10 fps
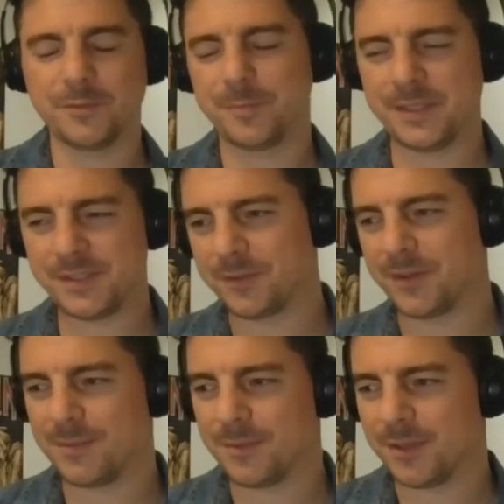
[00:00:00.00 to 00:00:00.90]
with
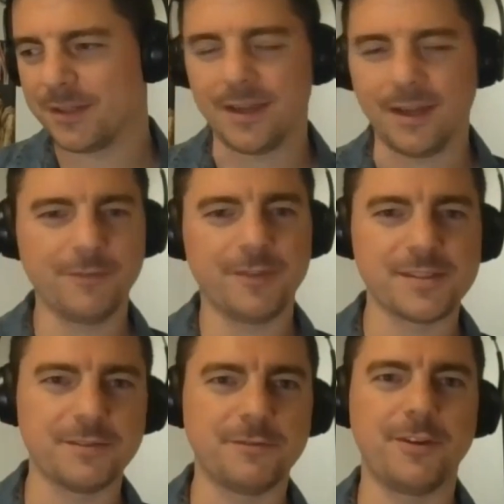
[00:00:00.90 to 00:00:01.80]
Pentagram on
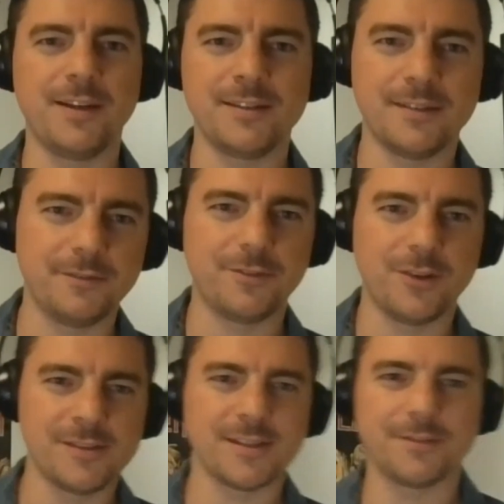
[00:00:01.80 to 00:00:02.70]
Hellfest in
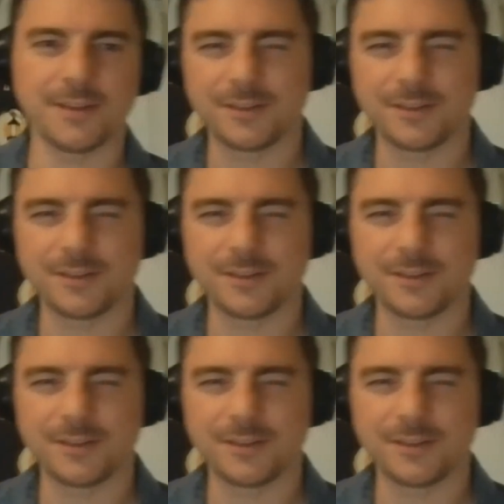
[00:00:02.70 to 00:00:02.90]
France, I think.